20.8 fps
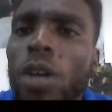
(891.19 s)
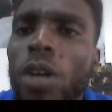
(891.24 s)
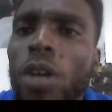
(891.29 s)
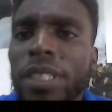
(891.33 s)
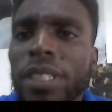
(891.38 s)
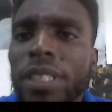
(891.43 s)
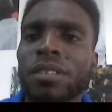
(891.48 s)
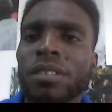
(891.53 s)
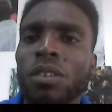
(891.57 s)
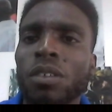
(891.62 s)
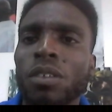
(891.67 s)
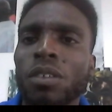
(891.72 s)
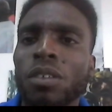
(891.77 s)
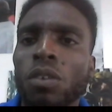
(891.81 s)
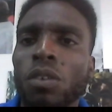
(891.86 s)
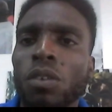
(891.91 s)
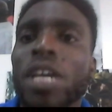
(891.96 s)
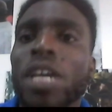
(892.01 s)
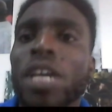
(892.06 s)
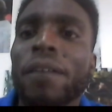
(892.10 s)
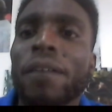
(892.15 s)
We have
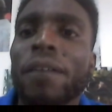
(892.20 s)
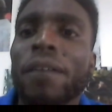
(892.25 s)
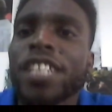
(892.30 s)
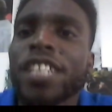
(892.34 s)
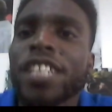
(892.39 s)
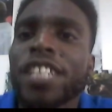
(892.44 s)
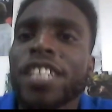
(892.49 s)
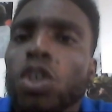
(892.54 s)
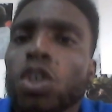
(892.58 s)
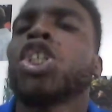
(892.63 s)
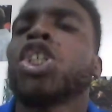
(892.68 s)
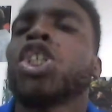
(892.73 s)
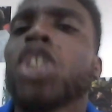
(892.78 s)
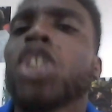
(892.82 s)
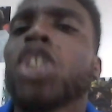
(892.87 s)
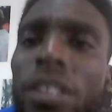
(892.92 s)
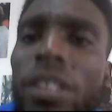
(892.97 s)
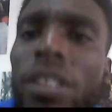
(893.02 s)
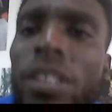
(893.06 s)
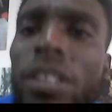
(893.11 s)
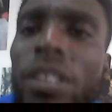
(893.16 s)
discussions.
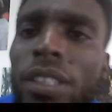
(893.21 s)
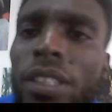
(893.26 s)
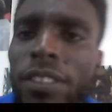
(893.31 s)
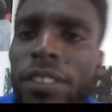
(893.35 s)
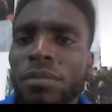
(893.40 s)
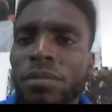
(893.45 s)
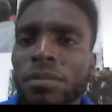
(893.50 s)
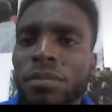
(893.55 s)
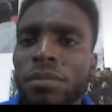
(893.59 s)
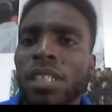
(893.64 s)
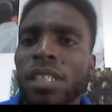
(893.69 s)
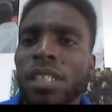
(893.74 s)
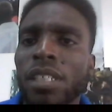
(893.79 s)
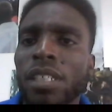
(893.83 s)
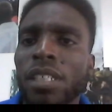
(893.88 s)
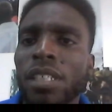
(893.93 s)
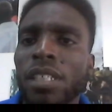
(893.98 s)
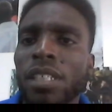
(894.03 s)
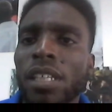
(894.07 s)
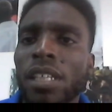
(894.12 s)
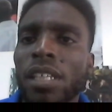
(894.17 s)
And mind you,
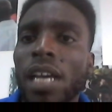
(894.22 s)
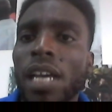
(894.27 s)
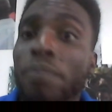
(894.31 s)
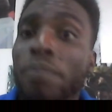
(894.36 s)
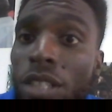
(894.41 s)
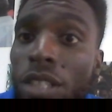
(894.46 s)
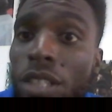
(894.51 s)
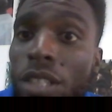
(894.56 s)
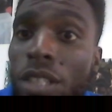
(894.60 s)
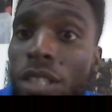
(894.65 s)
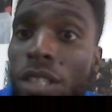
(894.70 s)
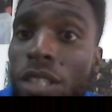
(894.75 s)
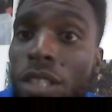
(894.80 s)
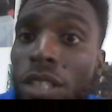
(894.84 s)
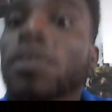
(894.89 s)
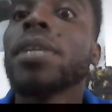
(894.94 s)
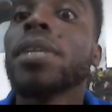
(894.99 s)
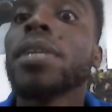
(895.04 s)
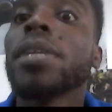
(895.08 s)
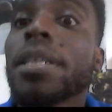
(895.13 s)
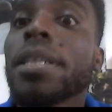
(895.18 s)
all of us aren't from the same
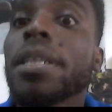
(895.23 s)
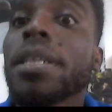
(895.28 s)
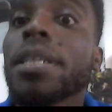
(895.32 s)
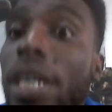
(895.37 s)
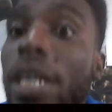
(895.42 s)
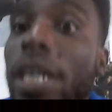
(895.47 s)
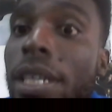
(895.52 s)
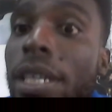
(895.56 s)
party.